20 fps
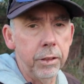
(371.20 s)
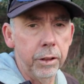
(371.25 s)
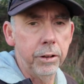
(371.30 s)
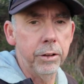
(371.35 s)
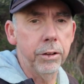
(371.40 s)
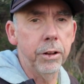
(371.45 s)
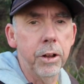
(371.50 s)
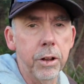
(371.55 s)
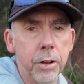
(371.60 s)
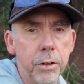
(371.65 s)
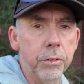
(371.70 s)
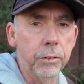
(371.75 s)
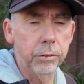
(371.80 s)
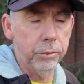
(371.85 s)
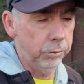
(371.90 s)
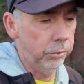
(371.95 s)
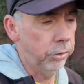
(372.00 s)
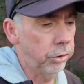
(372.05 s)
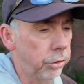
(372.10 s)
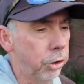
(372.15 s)
They don't
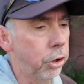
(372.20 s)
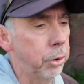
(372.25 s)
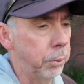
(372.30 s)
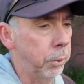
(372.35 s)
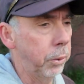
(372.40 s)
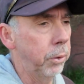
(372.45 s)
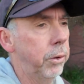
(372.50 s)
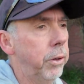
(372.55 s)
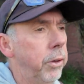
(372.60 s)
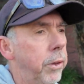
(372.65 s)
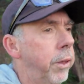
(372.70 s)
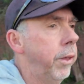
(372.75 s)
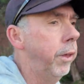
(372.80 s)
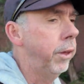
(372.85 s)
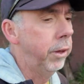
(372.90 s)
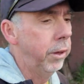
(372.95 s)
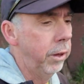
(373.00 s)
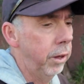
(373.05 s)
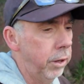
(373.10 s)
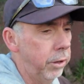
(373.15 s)
stop.
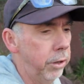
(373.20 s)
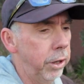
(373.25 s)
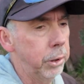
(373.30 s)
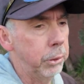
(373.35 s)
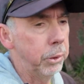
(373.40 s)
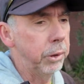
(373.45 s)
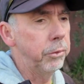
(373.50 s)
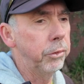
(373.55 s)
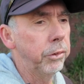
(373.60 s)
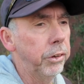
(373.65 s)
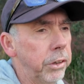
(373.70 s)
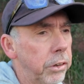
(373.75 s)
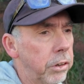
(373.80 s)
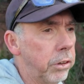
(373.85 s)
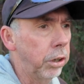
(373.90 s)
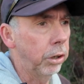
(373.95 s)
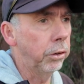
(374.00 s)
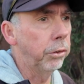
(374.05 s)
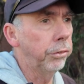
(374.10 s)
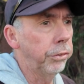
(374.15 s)
And no one really
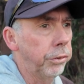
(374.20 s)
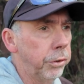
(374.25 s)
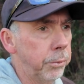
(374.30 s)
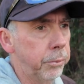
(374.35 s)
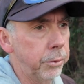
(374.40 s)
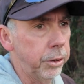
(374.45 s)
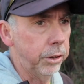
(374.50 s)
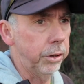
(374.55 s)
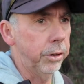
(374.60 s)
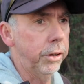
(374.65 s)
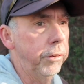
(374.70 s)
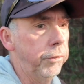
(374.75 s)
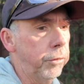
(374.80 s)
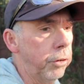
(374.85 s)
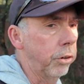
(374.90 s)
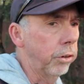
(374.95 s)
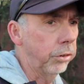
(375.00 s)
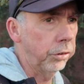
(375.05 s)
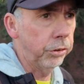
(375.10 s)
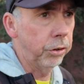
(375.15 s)
tells them that they've
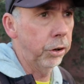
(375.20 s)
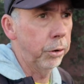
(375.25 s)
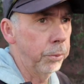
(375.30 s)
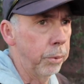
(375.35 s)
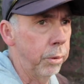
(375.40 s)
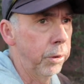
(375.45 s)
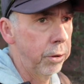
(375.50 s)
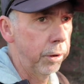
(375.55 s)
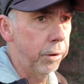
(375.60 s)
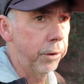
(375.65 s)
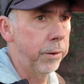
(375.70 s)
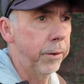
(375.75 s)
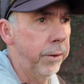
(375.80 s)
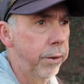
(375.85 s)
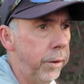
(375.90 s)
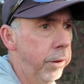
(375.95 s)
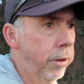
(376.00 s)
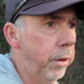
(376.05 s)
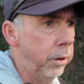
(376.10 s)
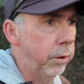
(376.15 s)
got to stop,
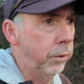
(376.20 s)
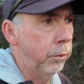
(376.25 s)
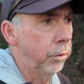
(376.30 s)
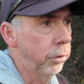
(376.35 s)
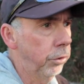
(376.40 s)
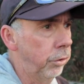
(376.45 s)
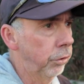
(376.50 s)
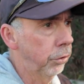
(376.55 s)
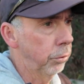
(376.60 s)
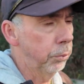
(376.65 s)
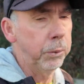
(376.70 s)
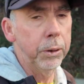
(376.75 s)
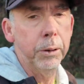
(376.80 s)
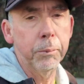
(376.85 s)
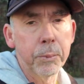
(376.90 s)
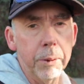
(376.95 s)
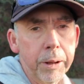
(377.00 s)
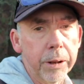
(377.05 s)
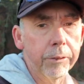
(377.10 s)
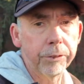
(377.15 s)
which is a
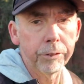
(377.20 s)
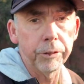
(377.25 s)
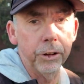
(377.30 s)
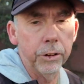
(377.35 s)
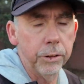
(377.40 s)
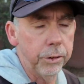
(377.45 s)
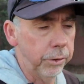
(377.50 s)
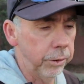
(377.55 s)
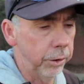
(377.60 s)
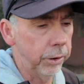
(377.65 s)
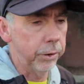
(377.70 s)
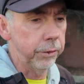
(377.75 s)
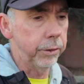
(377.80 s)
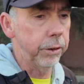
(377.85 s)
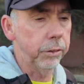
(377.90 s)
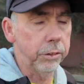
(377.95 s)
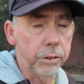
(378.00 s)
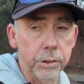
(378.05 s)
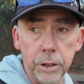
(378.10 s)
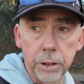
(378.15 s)
big benefit. You know,
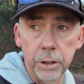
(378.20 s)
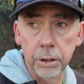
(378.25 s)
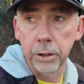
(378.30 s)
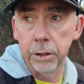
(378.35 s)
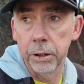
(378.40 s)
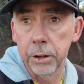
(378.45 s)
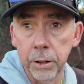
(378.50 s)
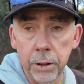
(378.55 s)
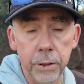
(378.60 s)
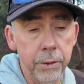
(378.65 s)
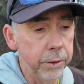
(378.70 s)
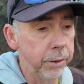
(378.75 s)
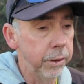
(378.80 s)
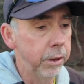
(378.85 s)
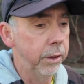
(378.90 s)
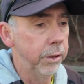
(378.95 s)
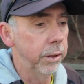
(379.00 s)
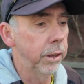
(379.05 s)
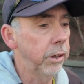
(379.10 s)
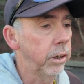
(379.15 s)
that
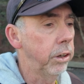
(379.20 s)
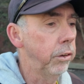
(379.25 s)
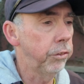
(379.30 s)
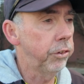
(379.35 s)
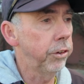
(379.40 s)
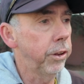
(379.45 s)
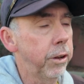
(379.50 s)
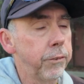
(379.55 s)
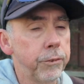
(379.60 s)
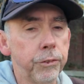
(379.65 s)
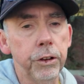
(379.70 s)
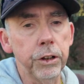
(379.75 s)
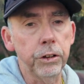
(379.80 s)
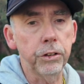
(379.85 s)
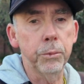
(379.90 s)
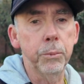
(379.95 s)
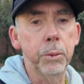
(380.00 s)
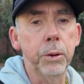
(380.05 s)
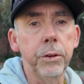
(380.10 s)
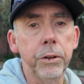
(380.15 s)
gives you that
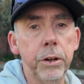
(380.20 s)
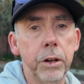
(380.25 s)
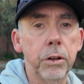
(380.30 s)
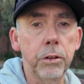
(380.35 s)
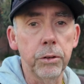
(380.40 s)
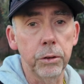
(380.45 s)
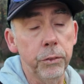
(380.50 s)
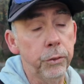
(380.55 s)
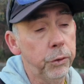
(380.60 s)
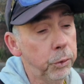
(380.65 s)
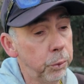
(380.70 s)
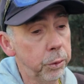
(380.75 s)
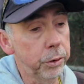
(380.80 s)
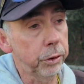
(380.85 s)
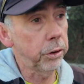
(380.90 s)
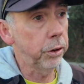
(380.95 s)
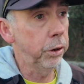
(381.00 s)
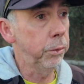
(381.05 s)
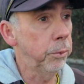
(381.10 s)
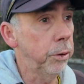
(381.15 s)
flexibility to, if you
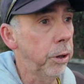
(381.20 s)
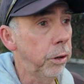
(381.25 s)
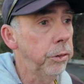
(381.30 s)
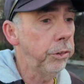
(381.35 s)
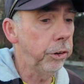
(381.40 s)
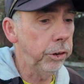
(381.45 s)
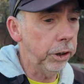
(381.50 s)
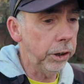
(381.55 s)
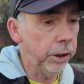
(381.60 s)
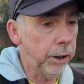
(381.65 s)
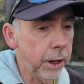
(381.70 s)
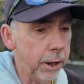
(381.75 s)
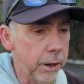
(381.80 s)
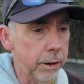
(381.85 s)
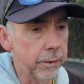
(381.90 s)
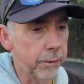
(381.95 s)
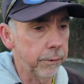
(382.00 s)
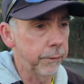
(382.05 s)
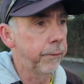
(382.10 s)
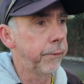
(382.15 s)
want to keep coaching, you
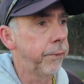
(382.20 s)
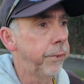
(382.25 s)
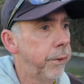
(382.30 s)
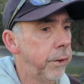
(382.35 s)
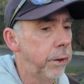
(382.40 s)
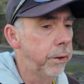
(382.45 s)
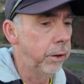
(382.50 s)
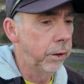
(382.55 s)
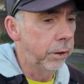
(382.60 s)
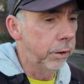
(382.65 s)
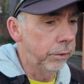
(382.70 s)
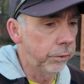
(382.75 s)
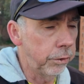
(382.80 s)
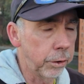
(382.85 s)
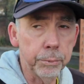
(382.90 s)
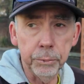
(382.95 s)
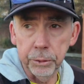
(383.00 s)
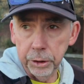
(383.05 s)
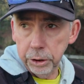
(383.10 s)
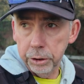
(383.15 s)
can. It's
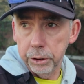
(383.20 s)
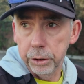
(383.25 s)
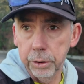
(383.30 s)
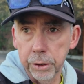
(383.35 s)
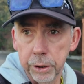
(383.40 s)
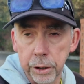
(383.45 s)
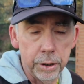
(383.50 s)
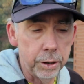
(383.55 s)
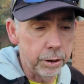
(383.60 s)
up to you.